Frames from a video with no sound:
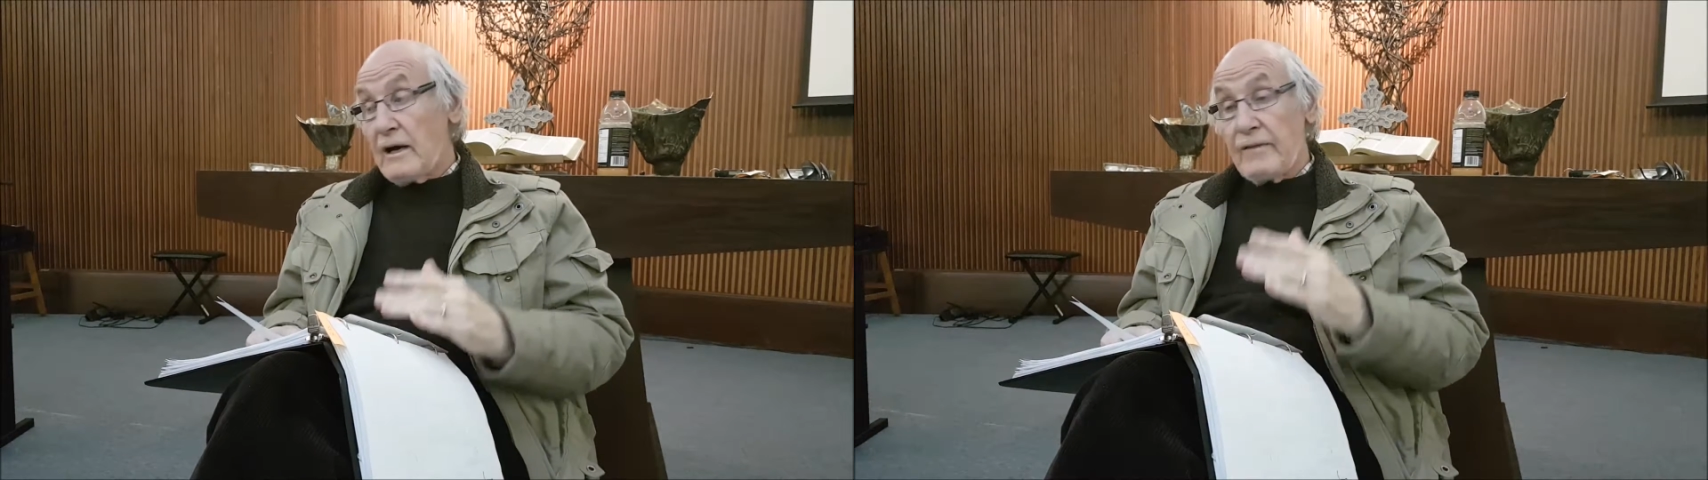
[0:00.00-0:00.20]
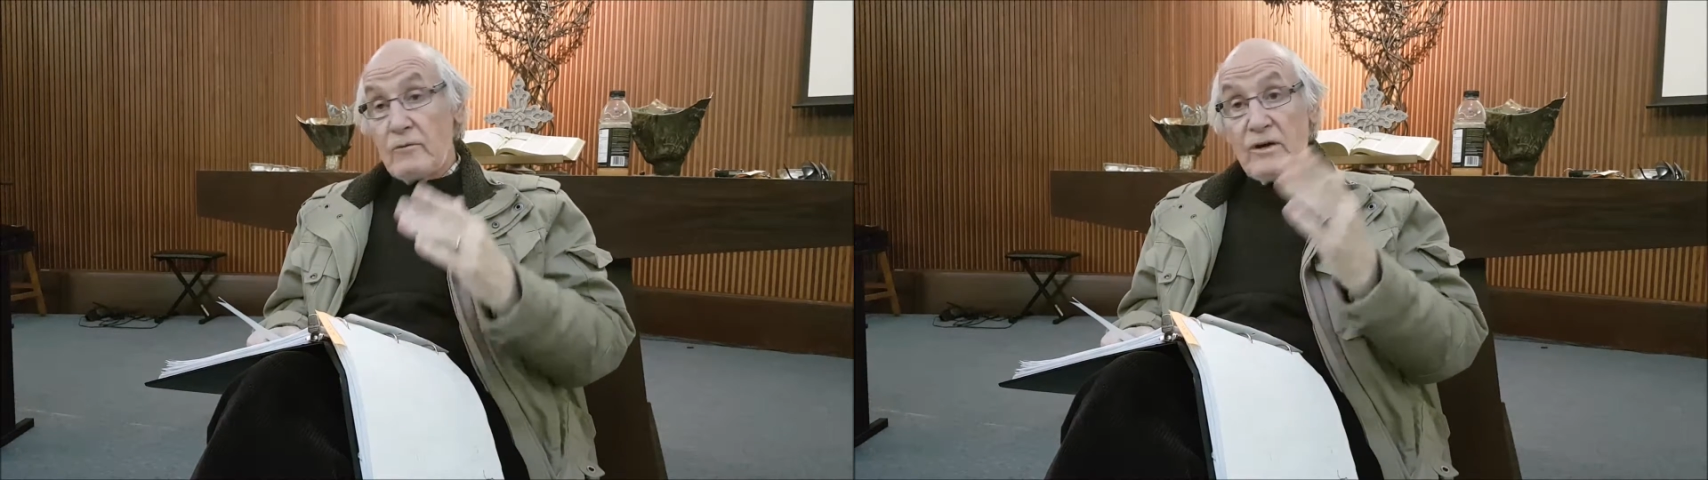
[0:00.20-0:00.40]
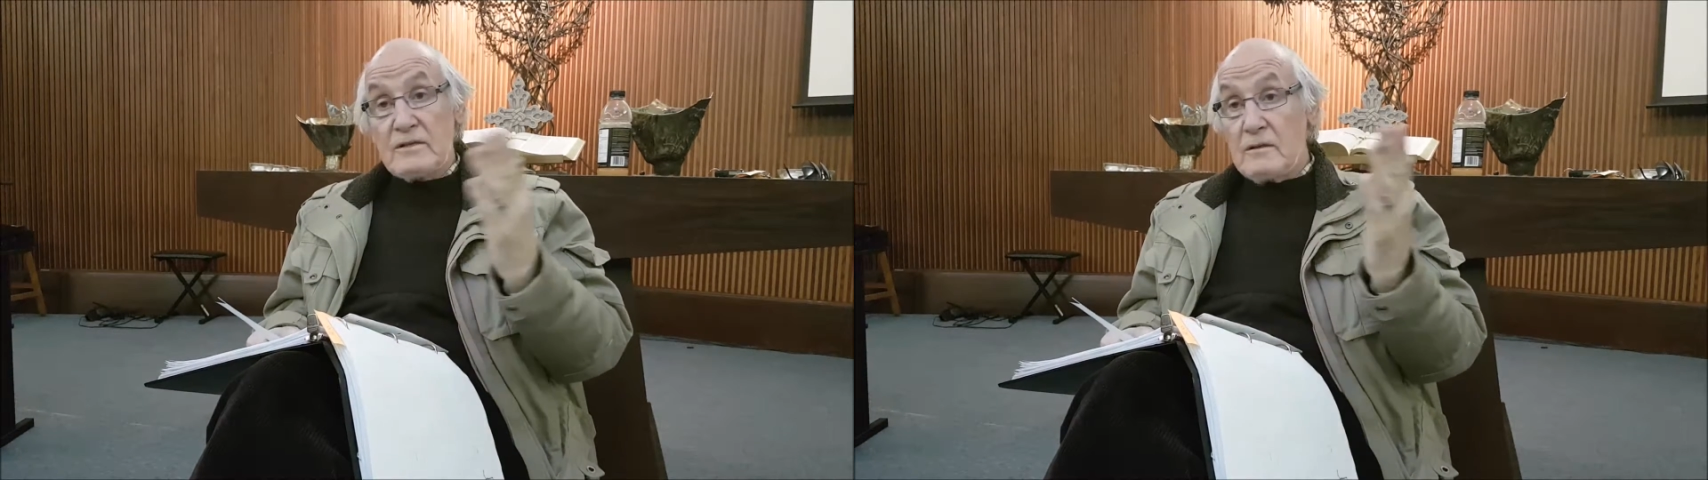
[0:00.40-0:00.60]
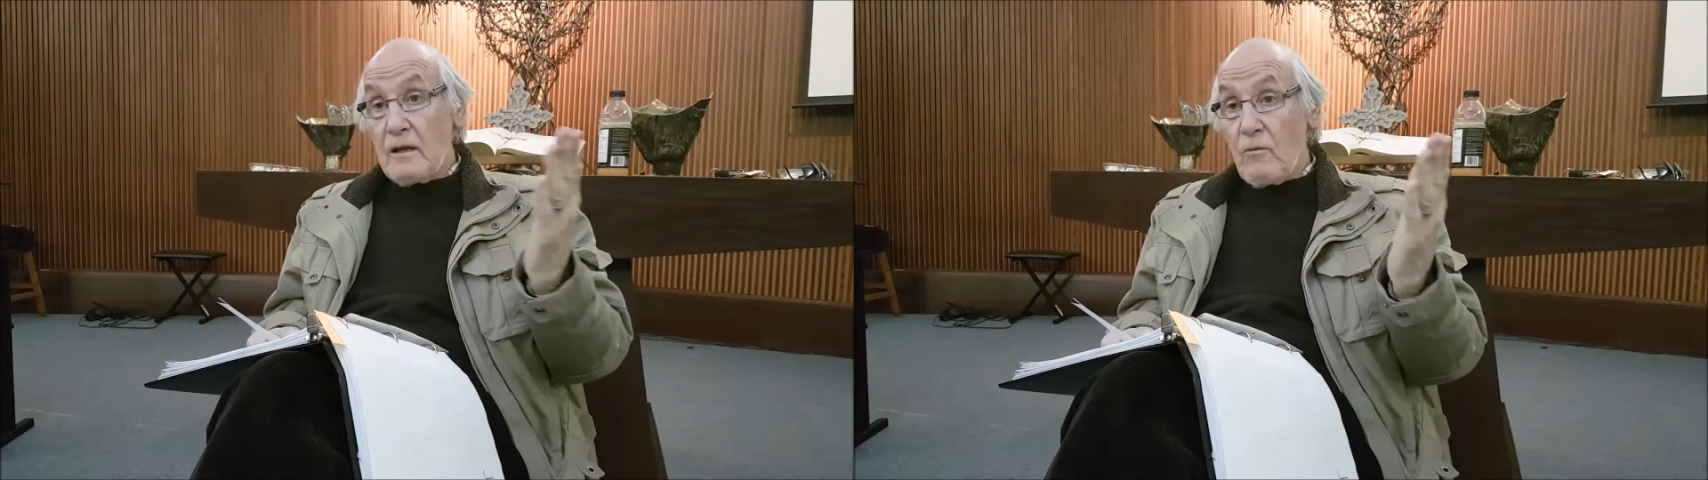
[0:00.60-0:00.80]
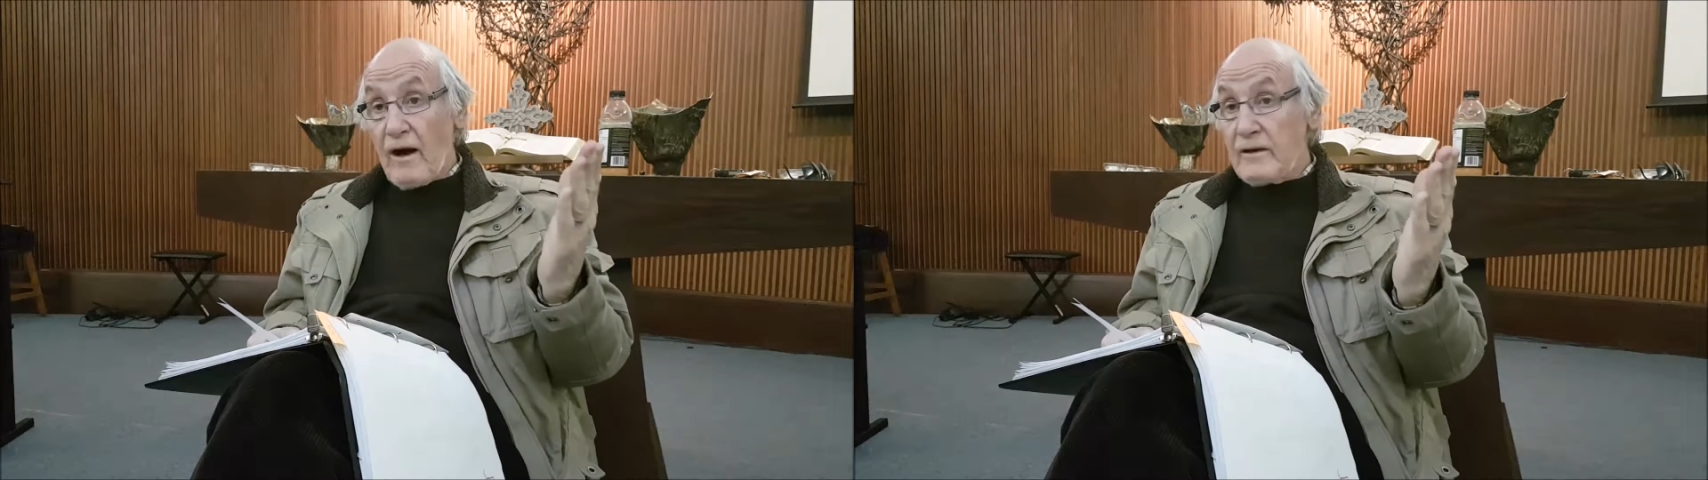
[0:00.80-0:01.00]
And the reason
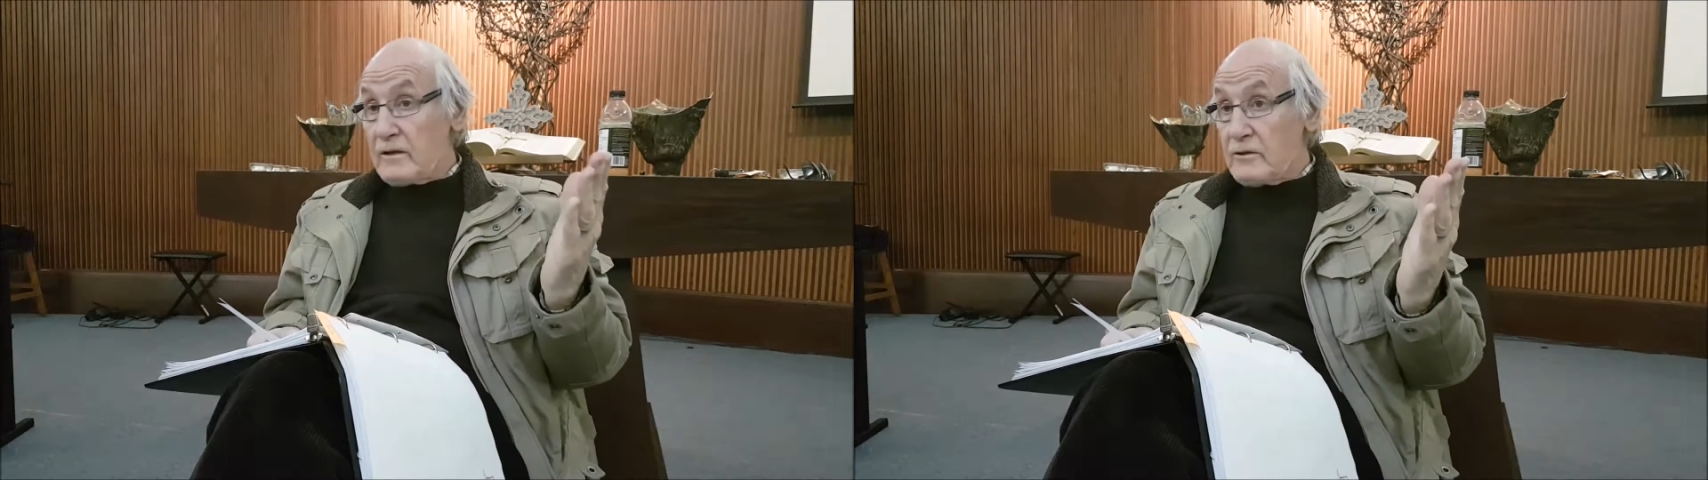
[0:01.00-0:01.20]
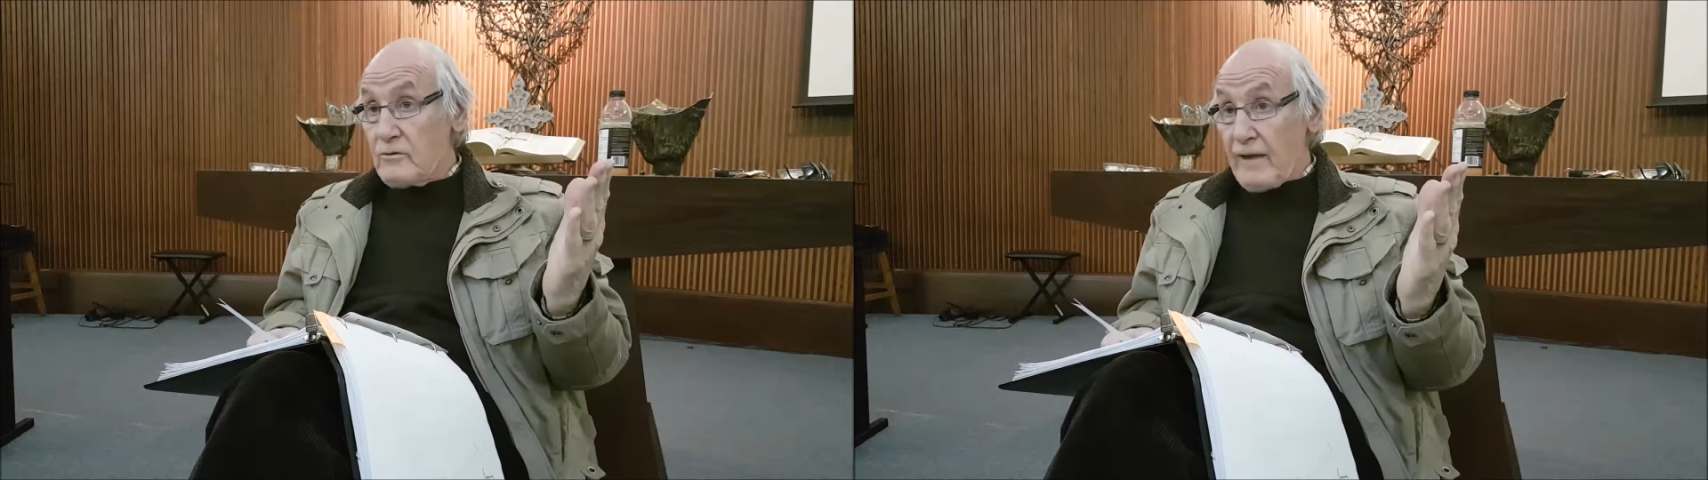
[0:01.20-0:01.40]
they wanted to do